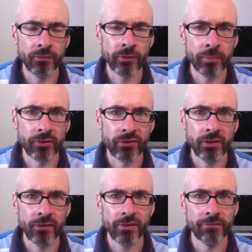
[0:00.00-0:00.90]
it
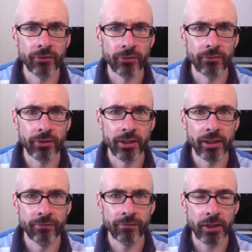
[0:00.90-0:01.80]
represents a
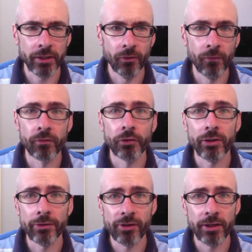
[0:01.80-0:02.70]
furthering of an
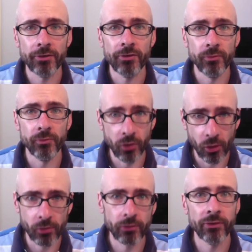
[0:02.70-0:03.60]
overall agenda to
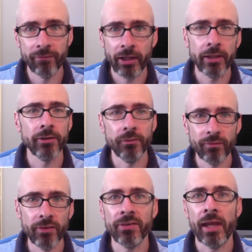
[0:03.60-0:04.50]
lower the value
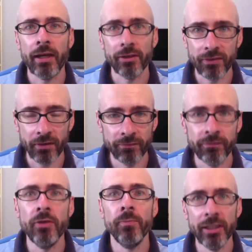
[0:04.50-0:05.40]
of the status
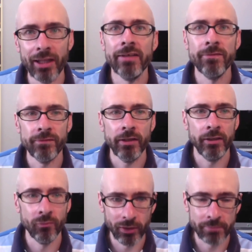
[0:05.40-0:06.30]
of human life
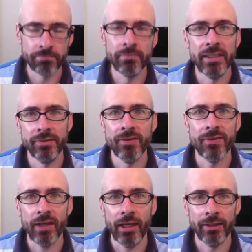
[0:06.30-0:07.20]
and what it
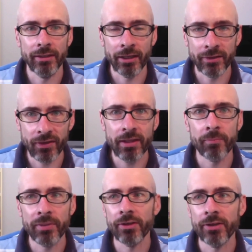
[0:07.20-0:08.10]
means. And I say
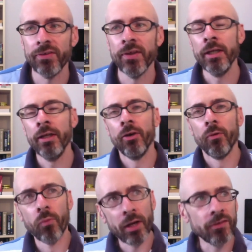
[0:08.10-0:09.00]
that because
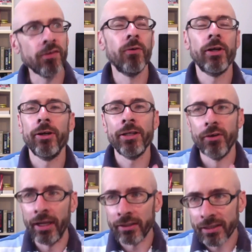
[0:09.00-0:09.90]
what is going on
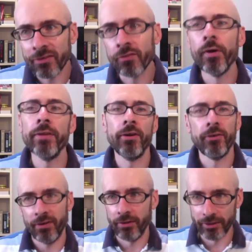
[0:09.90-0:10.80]
here, at least what
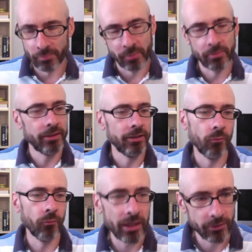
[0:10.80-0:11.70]
they're telling the public
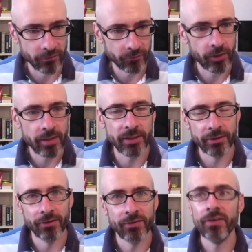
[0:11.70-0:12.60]
and the way they're
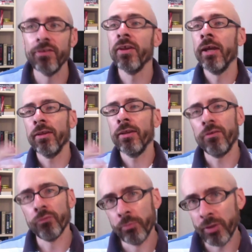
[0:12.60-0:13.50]
framing this, is
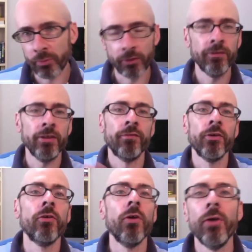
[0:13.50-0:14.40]
this will be perfect
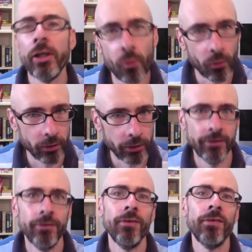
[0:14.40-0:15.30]
for growing
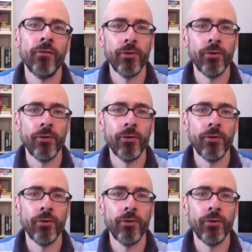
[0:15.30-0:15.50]
organs